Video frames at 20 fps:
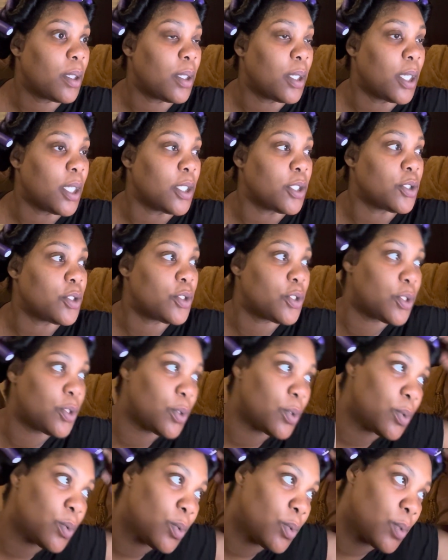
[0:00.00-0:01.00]

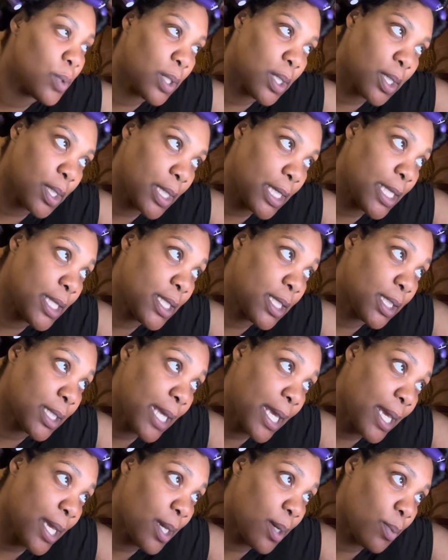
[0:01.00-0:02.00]
into in the
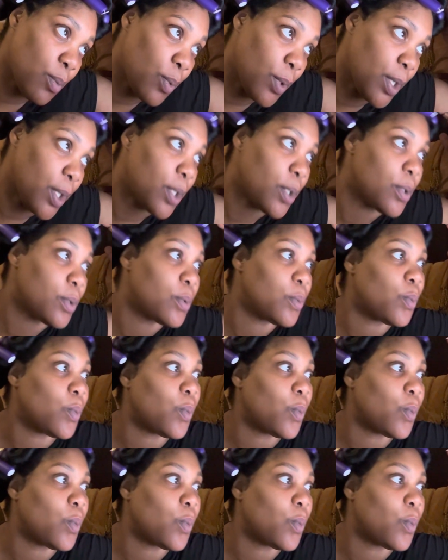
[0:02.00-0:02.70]
lab, where